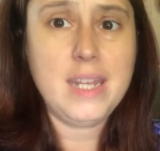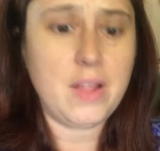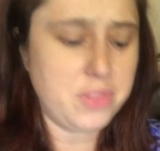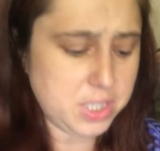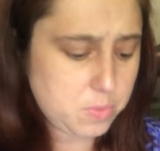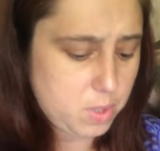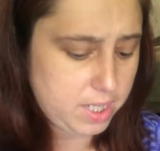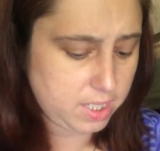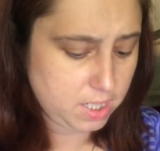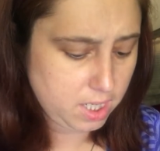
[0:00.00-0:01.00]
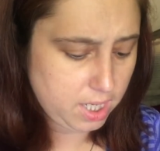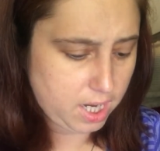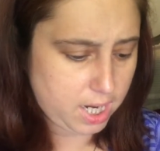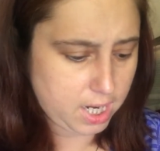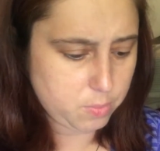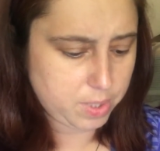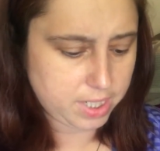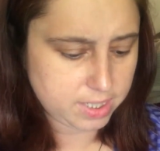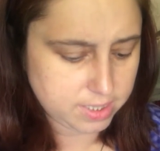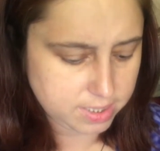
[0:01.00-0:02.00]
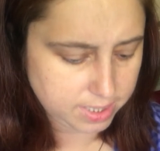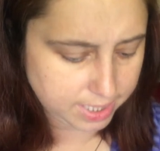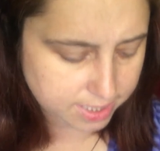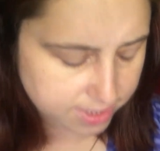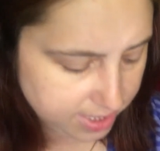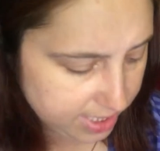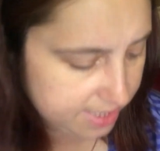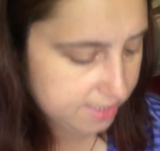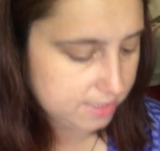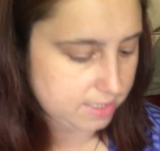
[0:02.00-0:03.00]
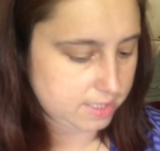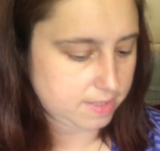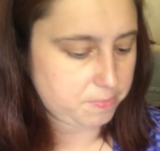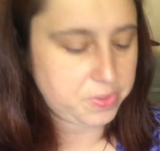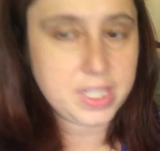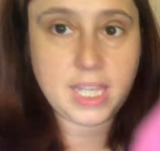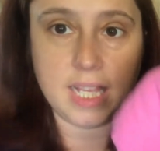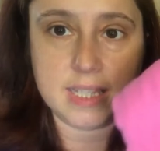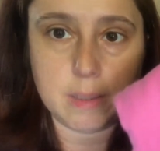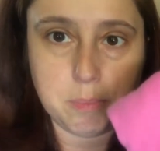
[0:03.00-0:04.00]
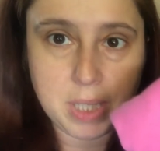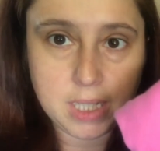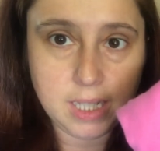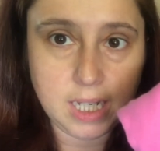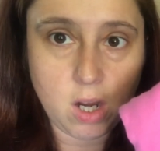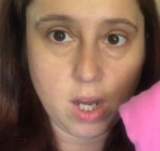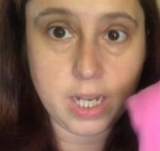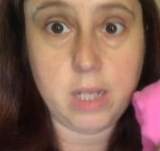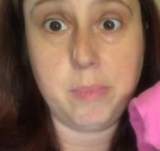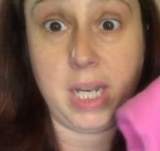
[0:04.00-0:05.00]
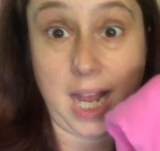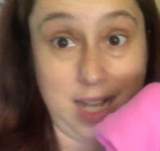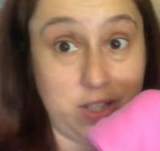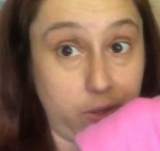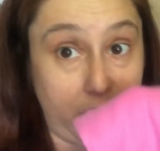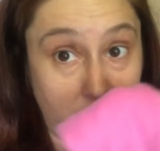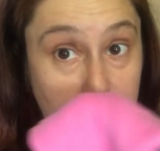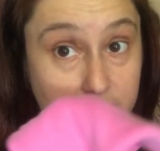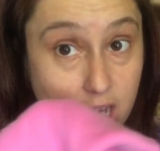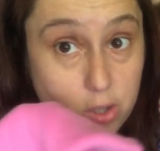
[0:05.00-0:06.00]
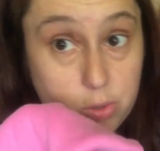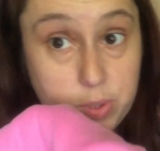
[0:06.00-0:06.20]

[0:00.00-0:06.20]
Now this one, uh, where like this, this has some pilling on it, but it has like good color,